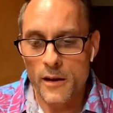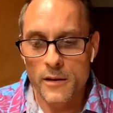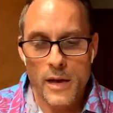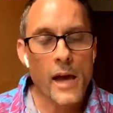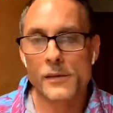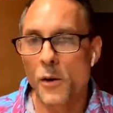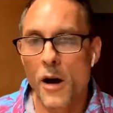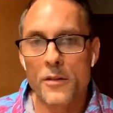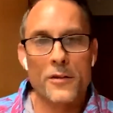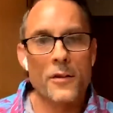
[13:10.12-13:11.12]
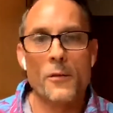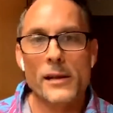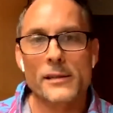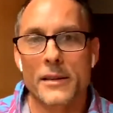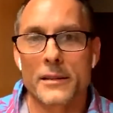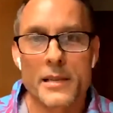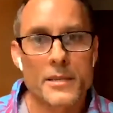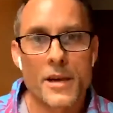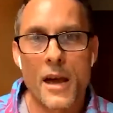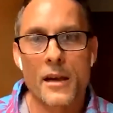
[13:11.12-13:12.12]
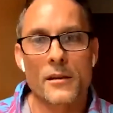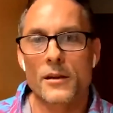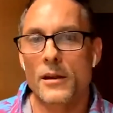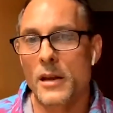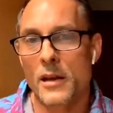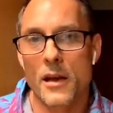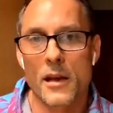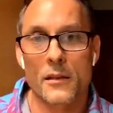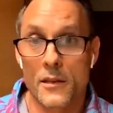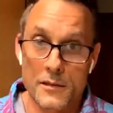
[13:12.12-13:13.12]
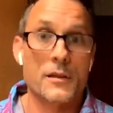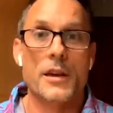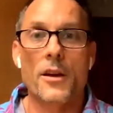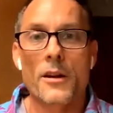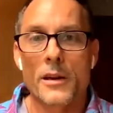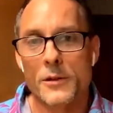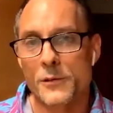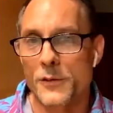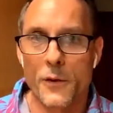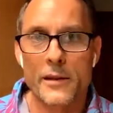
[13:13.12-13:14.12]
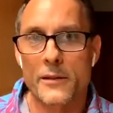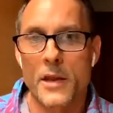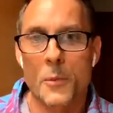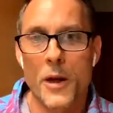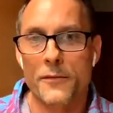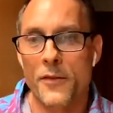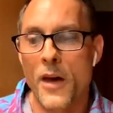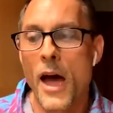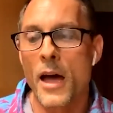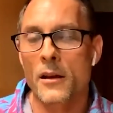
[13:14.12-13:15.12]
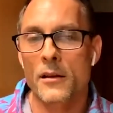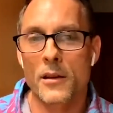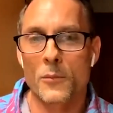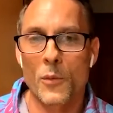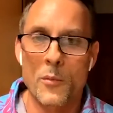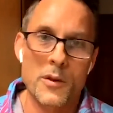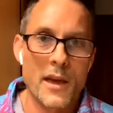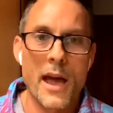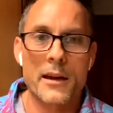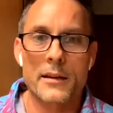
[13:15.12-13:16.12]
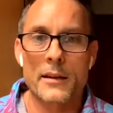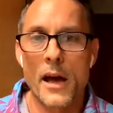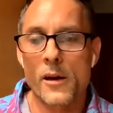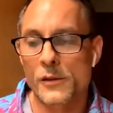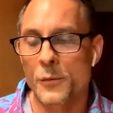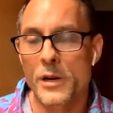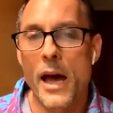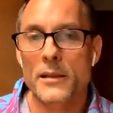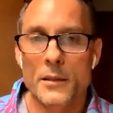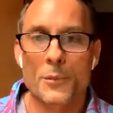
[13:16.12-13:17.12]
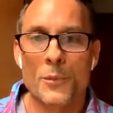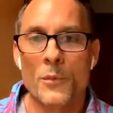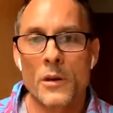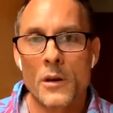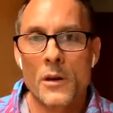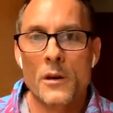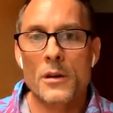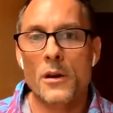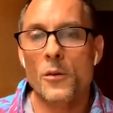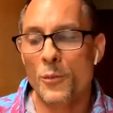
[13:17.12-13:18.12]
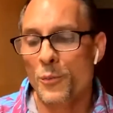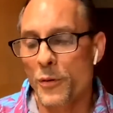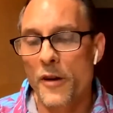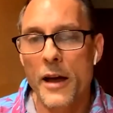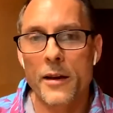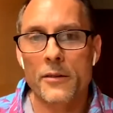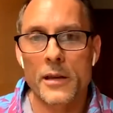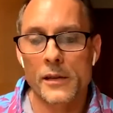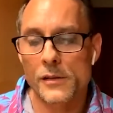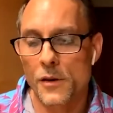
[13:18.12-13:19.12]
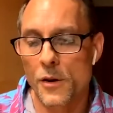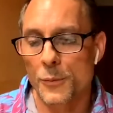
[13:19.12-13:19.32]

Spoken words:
So other than the resident DJ and the security, which was great that they paid for that, and I mean, they had it in house, we had to you know, provide everything. So